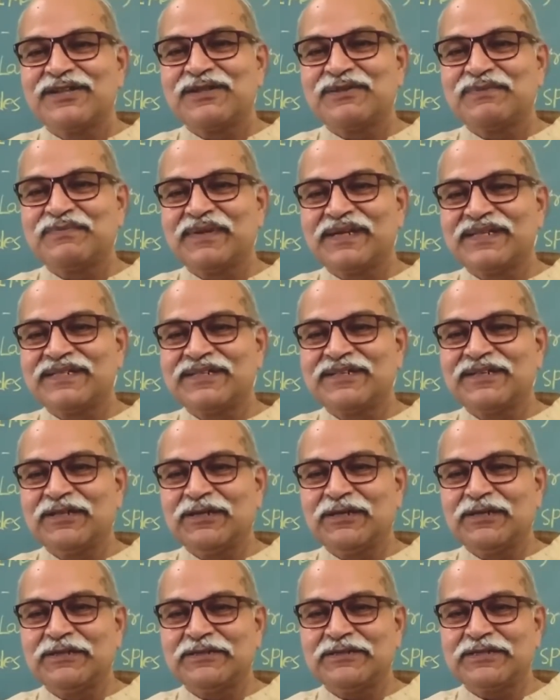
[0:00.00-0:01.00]
but
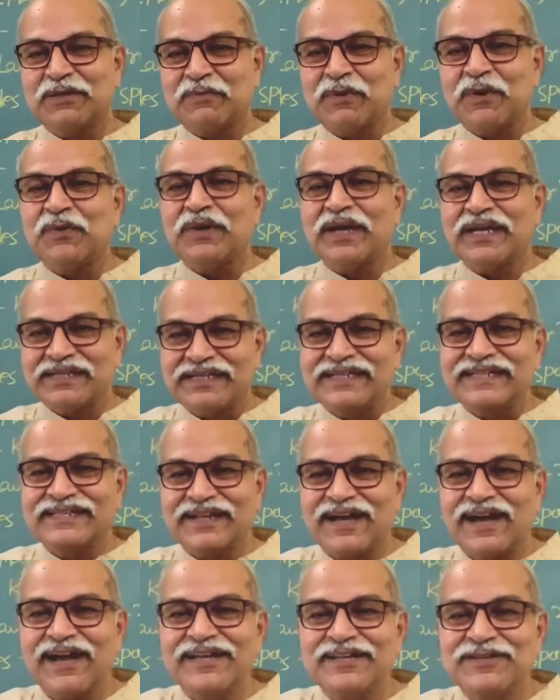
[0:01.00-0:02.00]
somehow at
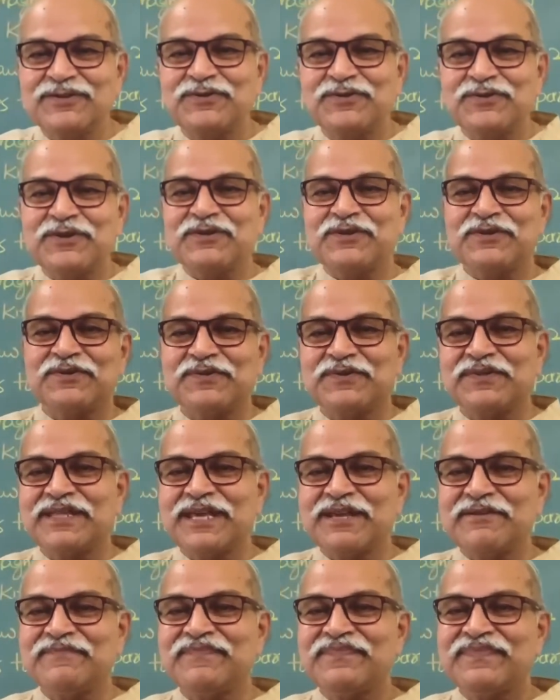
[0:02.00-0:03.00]
least I do not know
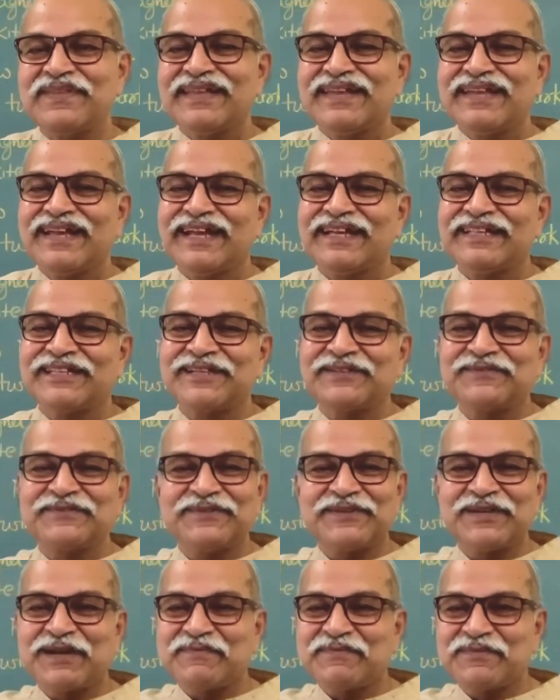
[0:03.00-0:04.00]
them, and
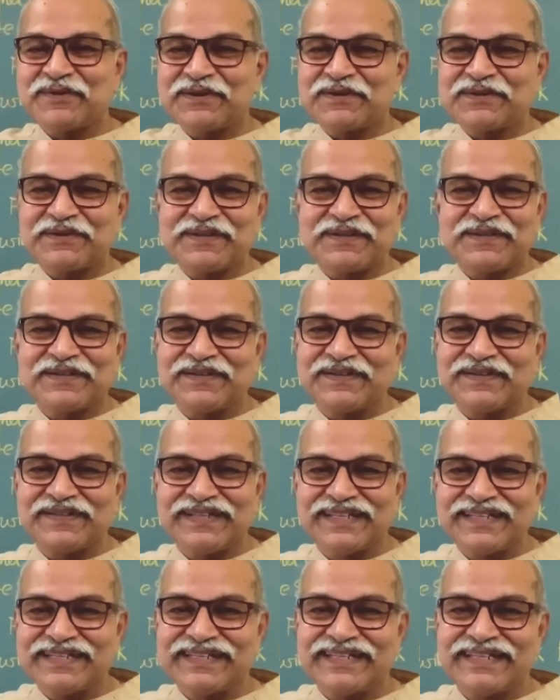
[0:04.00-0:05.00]
therefore I am not
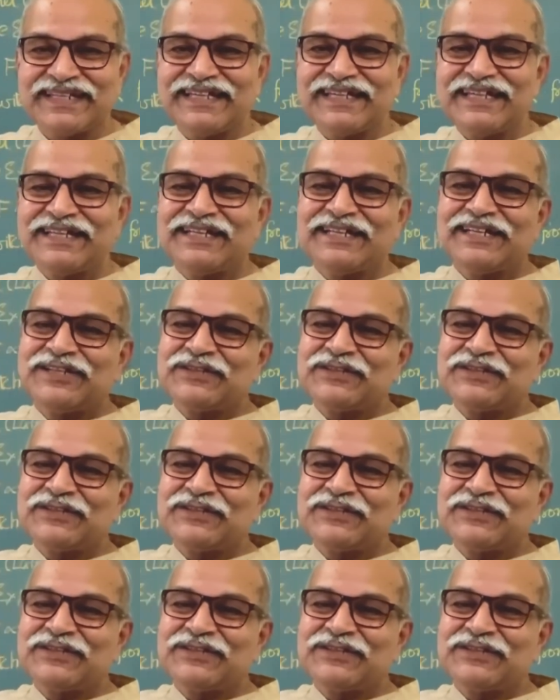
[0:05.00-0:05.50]
listing.